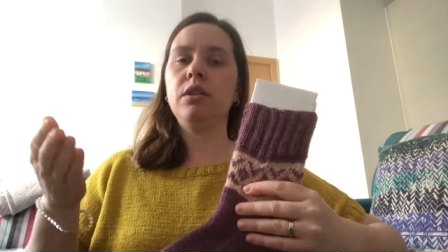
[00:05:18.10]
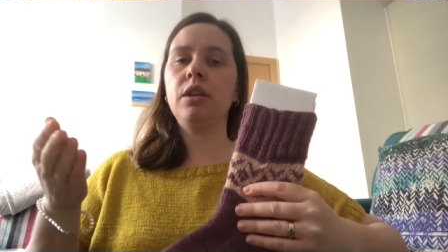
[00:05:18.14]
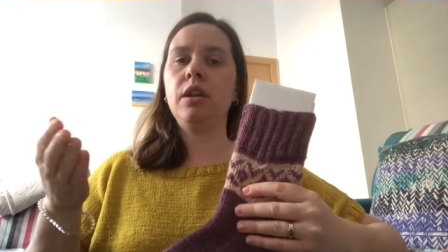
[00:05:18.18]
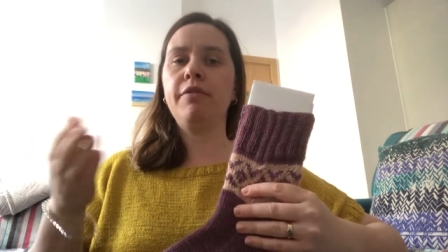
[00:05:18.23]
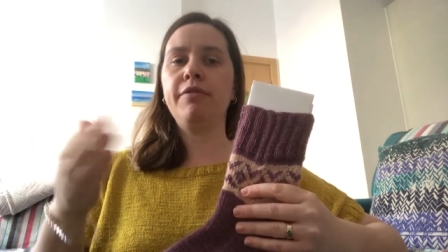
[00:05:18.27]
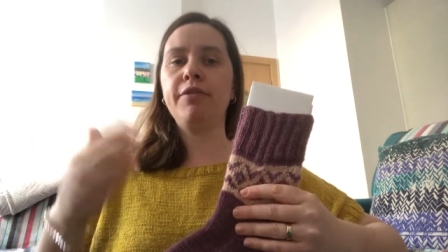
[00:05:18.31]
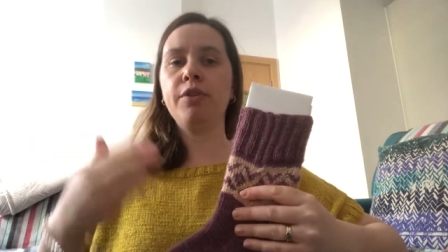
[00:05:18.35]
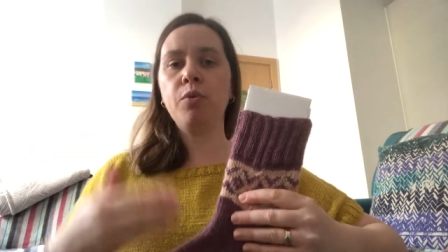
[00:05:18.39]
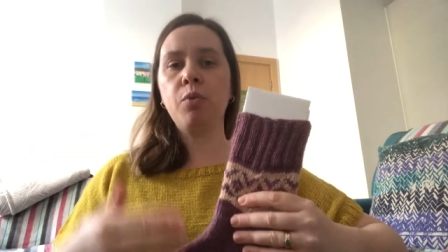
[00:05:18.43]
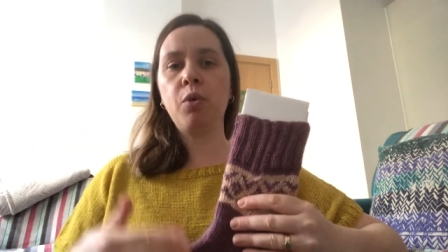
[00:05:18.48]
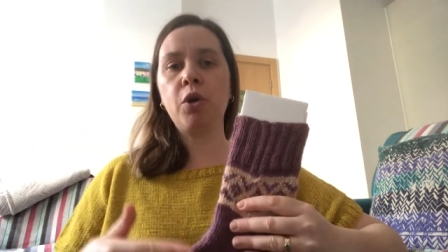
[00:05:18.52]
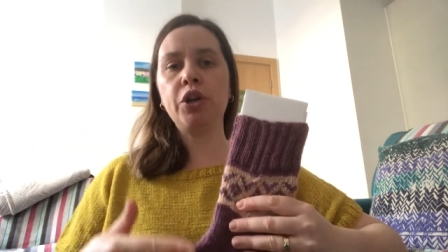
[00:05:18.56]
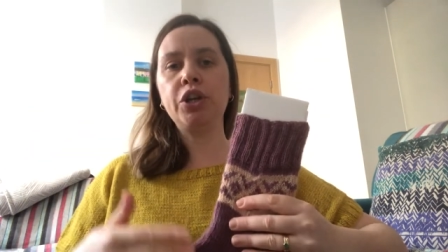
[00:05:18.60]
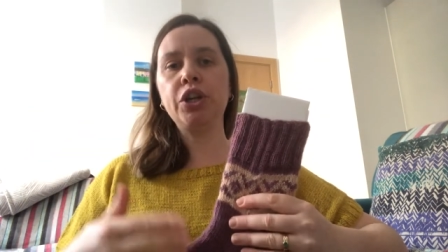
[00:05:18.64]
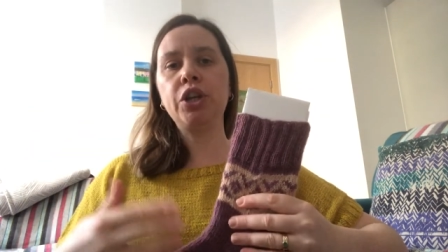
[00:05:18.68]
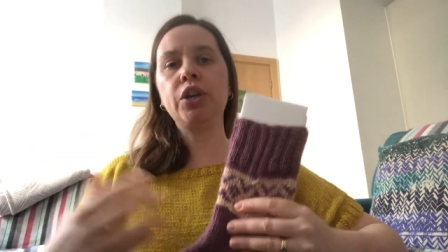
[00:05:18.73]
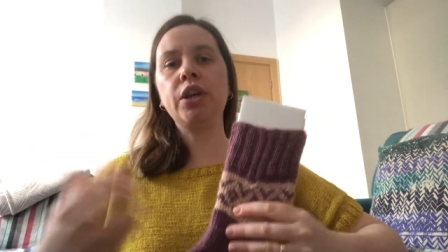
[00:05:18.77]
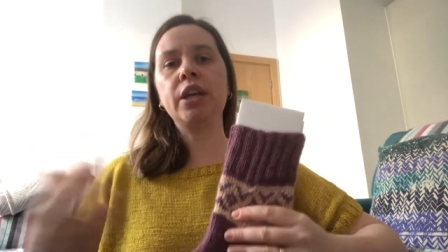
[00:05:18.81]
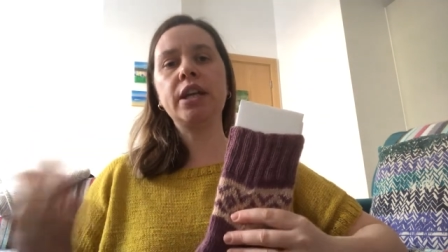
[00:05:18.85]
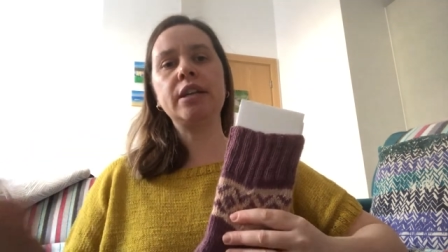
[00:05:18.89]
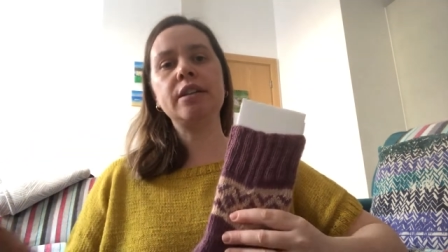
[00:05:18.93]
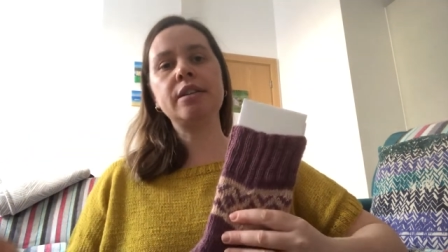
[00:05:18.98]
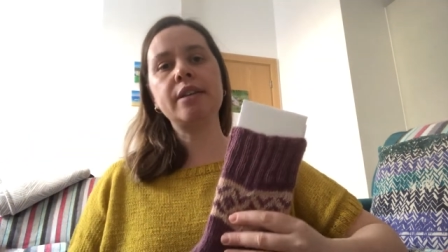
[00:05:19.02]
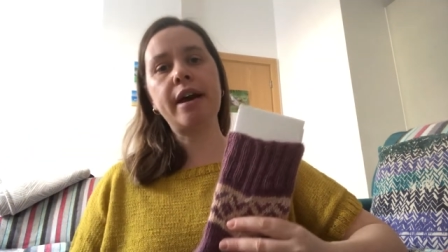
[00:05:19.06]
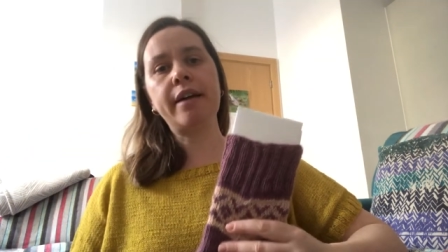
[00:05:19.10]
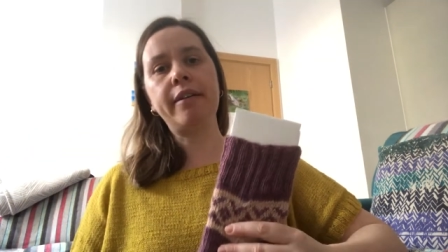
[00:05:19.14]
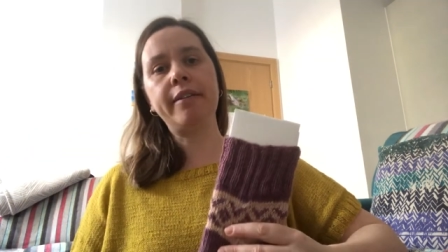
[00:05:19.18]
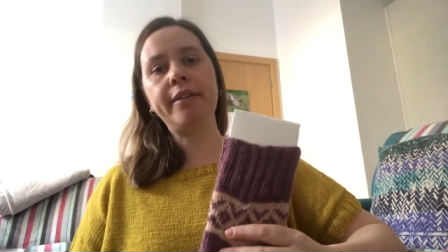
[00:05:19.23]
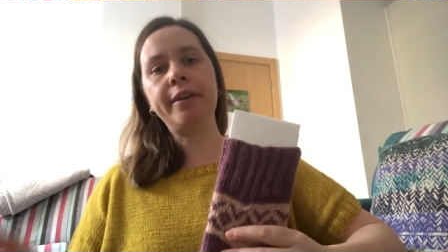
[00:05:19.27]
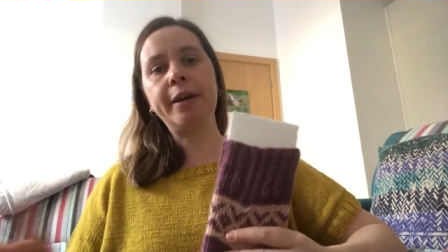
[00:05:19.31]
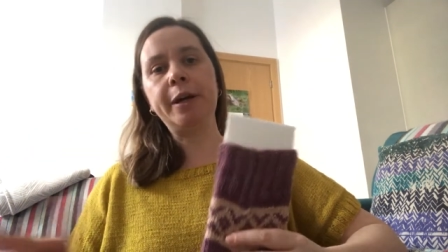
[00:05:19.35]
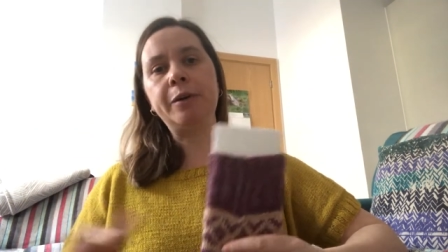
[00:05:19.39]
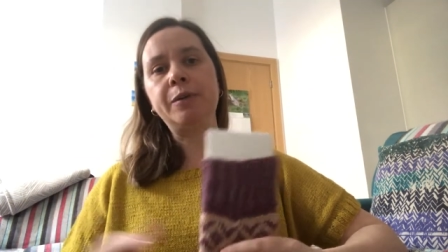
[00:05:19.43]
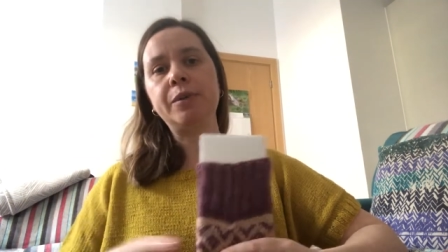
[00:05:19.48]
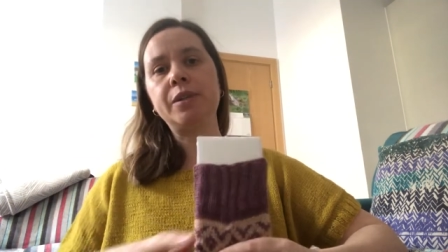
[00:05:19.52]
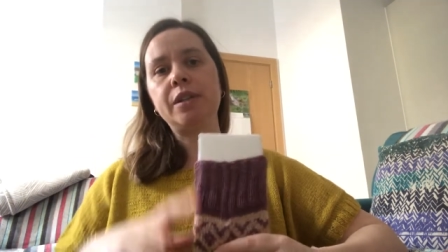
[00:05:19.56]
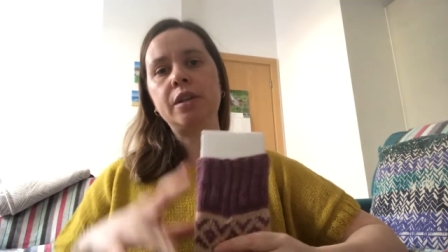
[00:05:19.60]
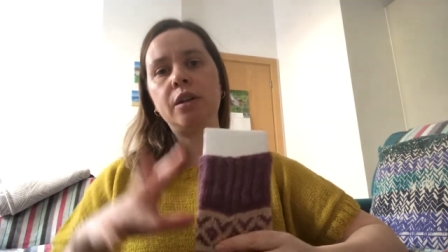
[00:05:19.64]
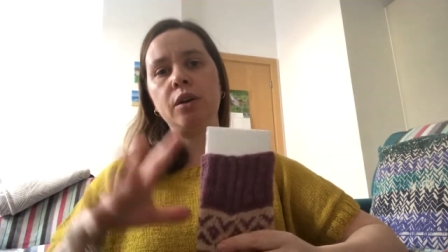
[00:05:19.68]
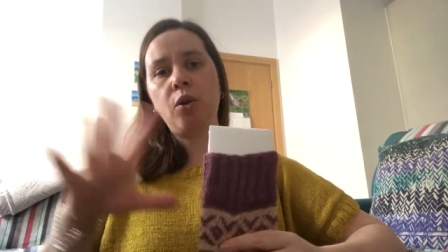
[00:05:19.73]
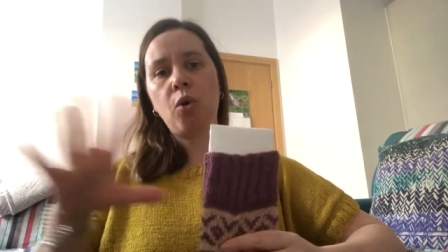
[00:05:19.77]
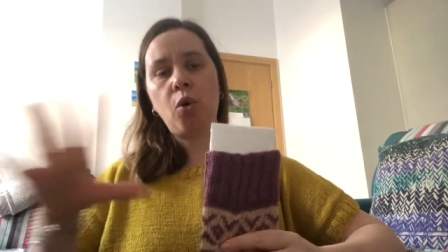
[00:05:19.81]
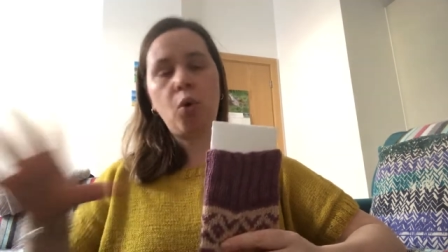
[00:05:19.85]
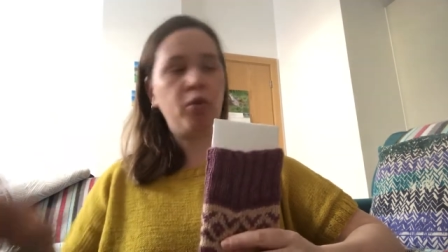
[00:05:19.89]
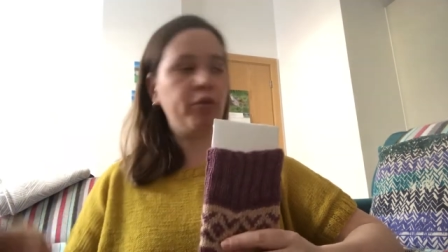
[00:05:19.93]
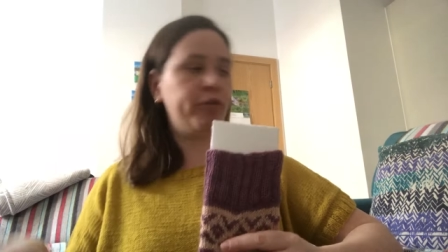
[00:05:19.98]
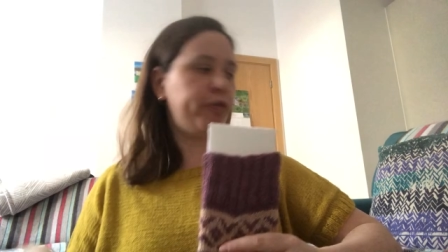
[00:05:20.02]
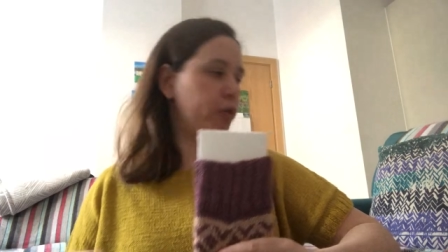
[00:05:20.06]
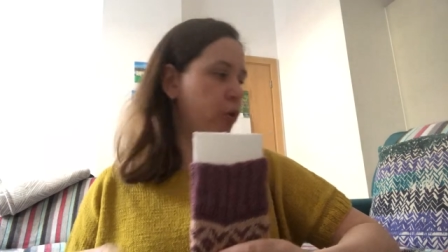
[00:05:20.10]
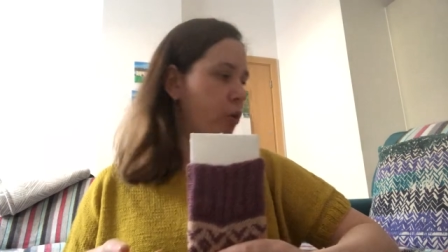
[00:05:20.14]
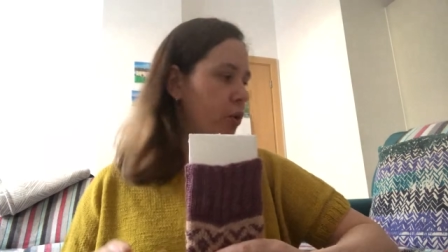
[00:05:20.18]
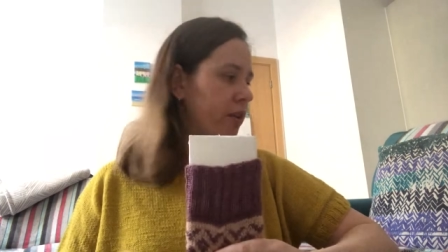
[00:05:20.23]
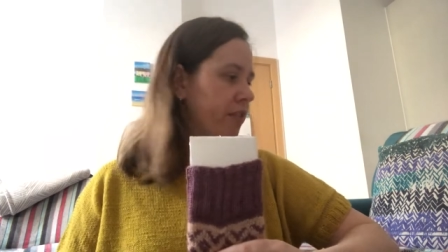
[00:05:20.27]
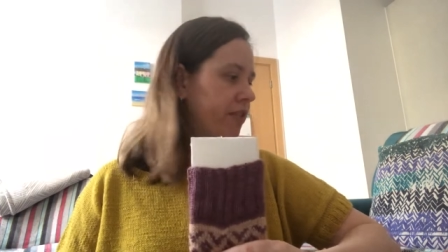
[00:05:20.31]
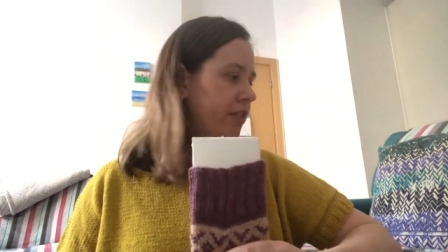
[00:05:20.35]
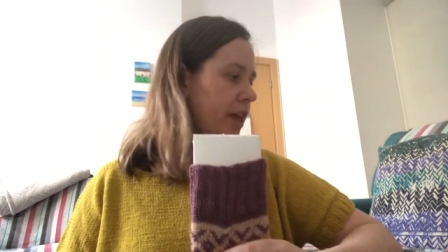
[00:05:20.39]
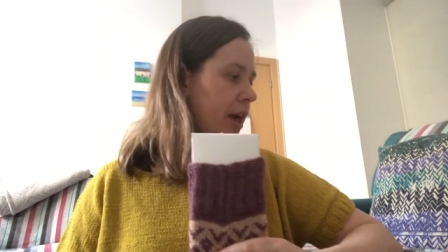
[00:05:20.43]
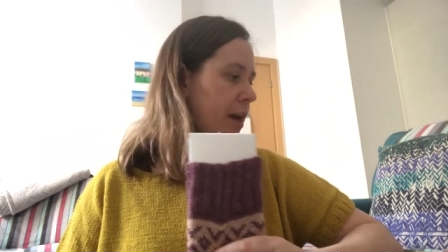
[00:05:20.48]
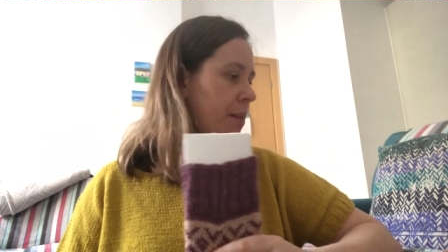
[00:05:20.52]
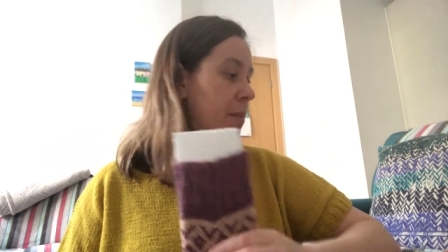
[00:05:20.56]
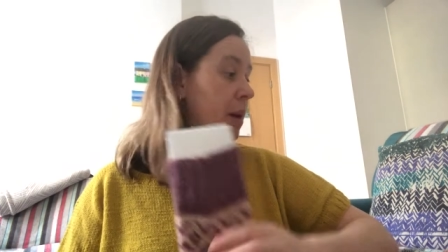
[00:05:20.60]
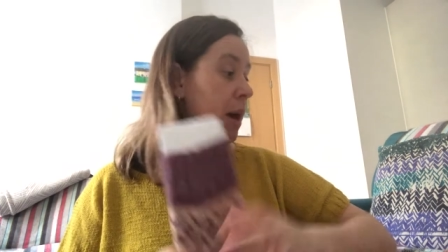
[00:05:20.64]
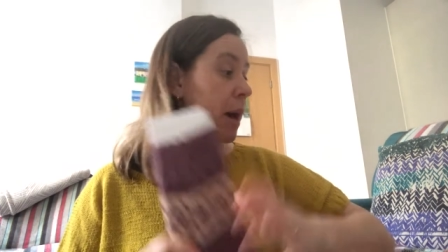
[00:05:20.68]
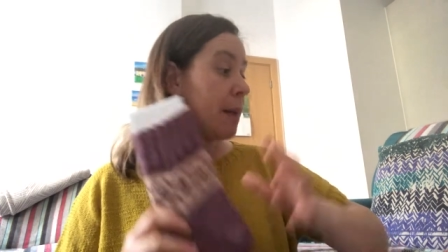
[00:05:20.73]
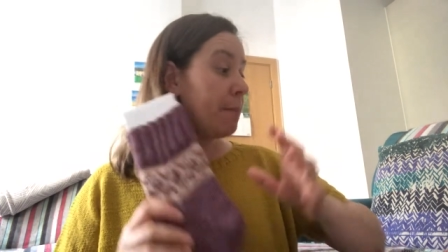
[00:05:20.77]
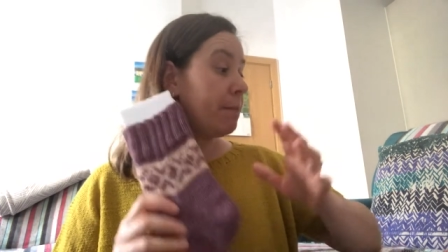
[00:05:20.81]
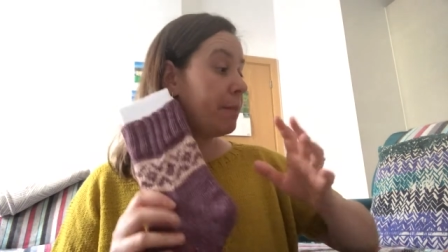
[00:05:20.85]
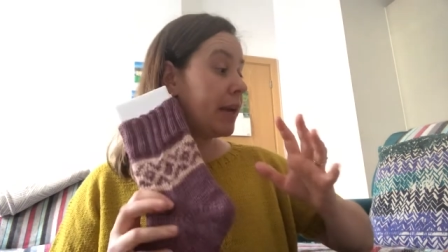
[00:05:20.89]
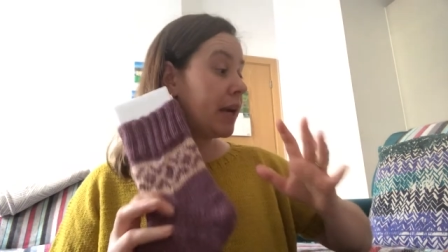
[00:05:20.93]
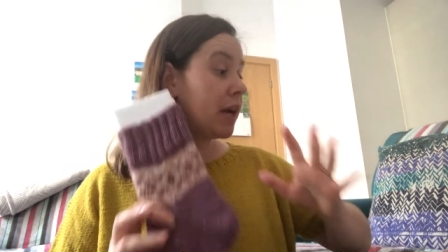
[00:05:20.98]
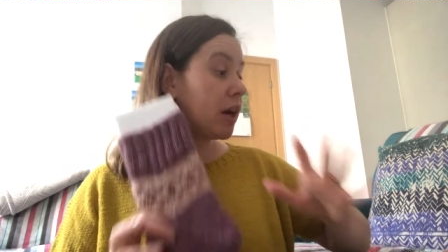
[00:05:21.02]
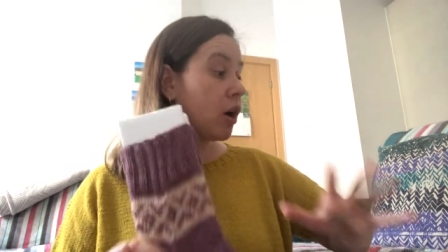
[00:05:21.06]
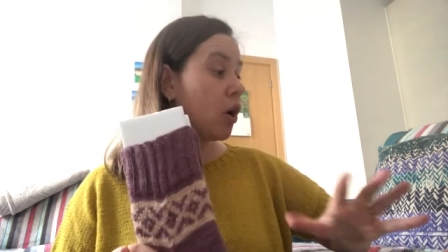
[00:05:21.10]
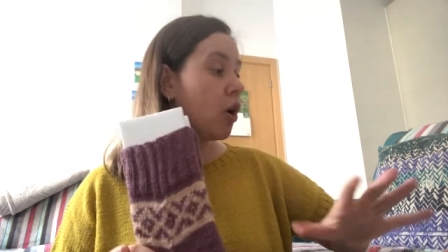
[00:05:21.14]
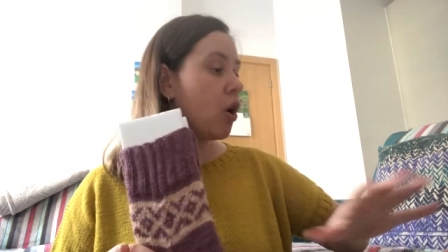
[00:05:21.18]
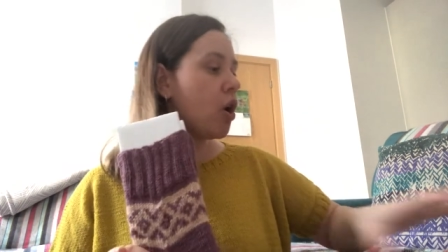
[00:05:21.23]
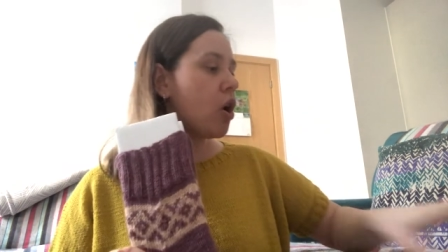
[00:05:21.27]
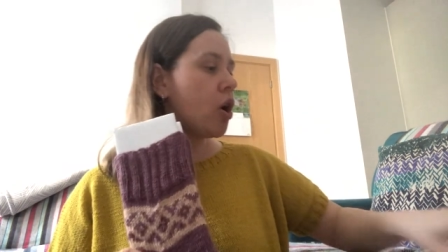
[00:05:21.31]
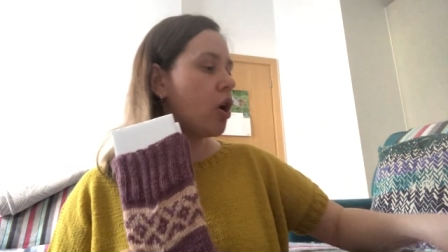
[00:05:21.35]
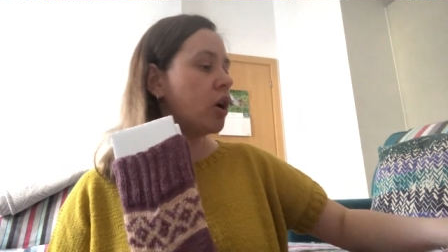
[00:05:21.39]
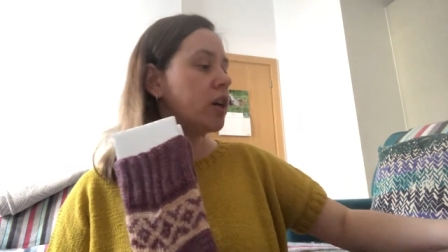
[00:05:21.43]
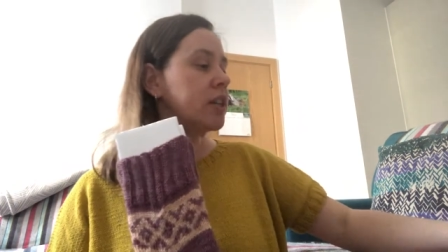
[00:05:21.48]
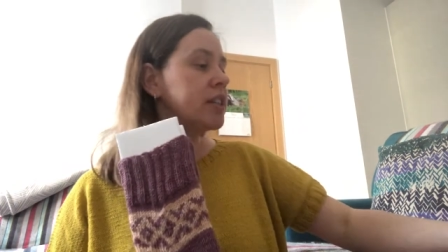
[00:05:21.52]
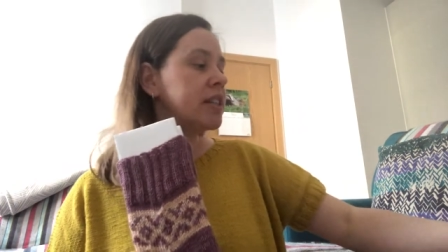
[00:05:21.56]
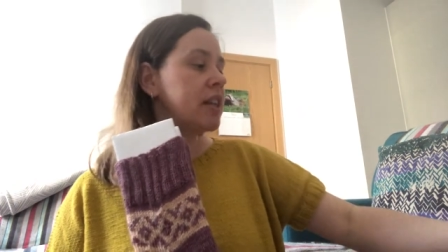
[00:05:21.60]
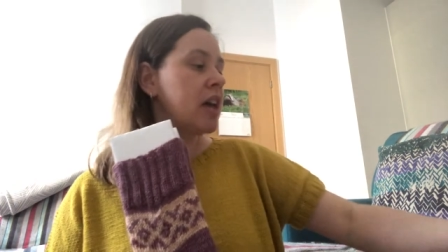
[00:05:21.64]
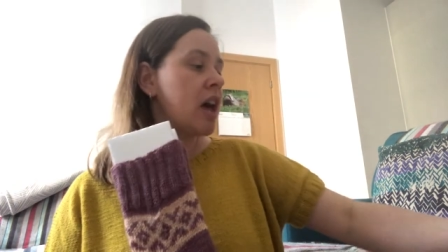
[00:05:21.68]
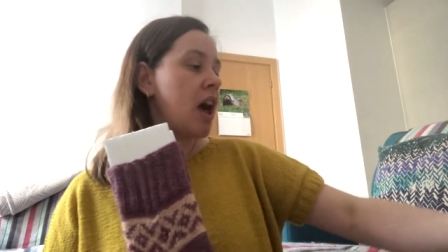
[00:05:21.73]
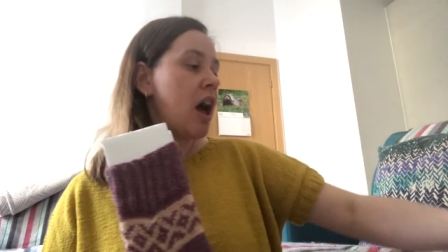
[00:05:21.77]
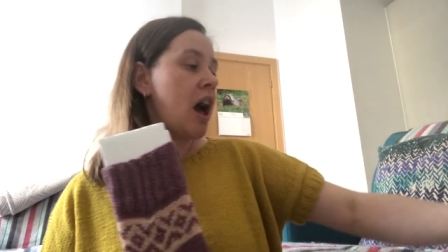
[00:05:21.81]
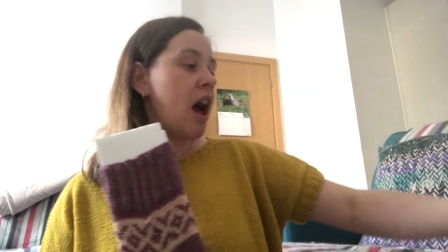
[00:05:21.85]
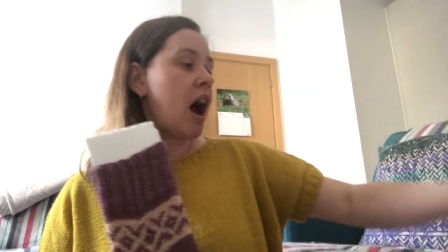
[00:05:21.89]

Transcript: if you want, you can download all four of them because